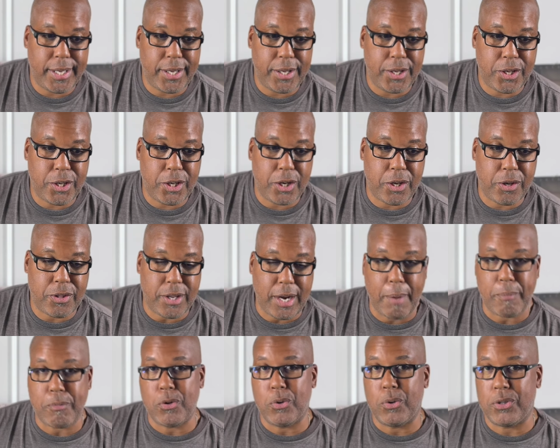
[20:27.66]
you know, then
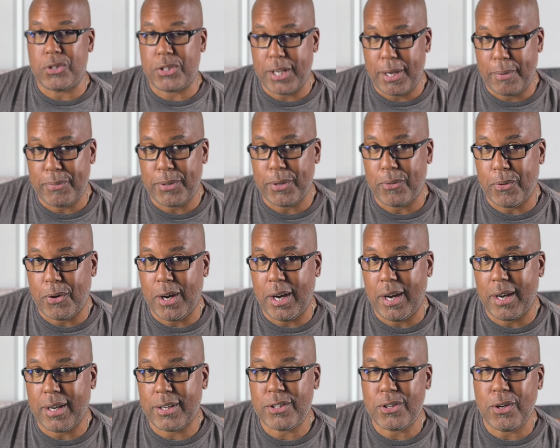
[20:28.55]
I'm doing something
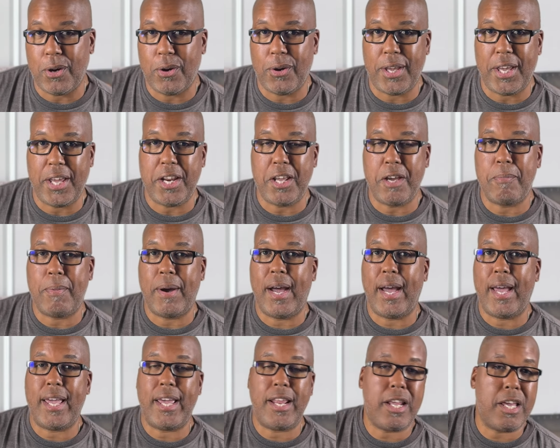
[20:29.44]
wrong. So any of
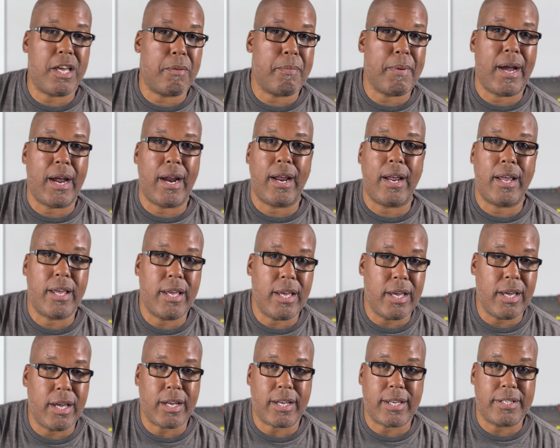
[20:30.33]
my
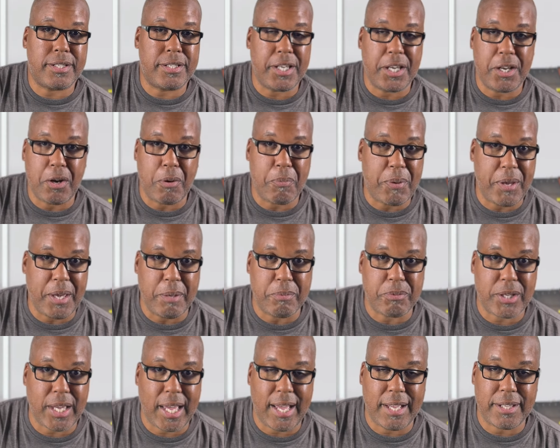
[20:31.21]
casino
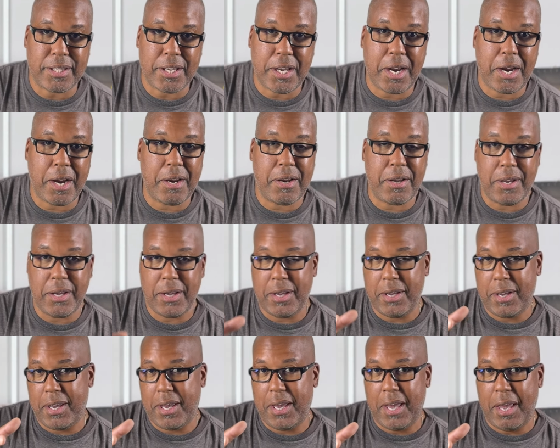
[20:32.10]
peeps out there,
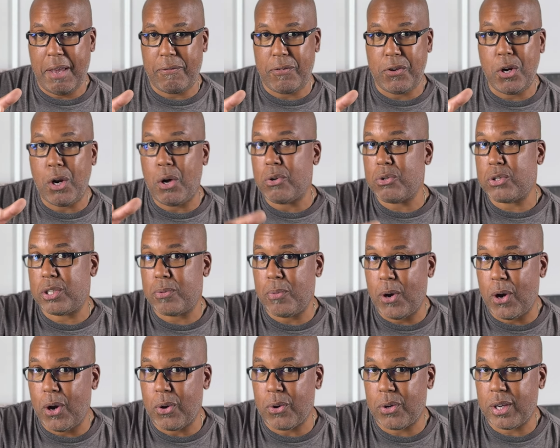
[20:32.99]
if you don't
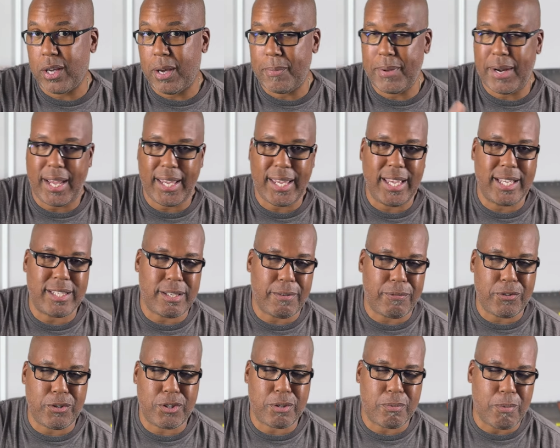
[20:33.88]
smoke, I mean, I guess
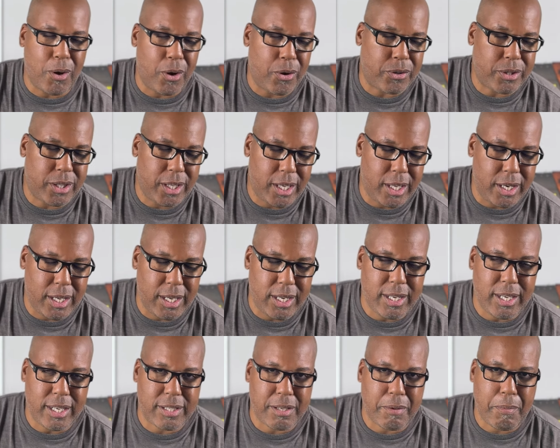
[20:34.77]
if you smoke, then it
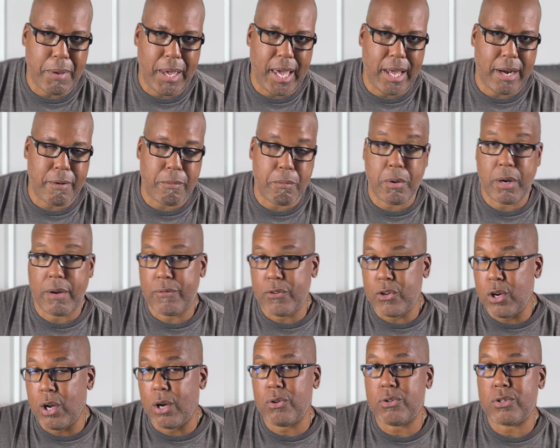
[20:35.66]
doesn't matter. But if
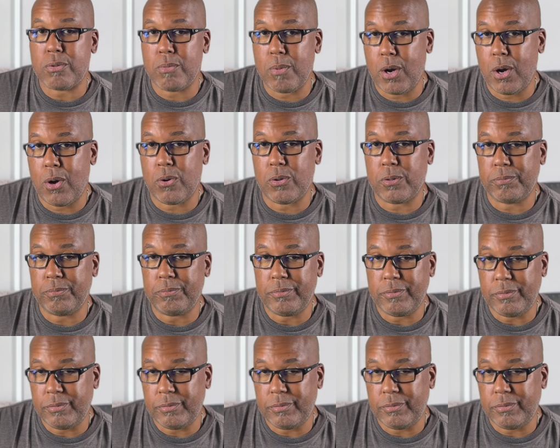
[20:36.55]
you don't smoke,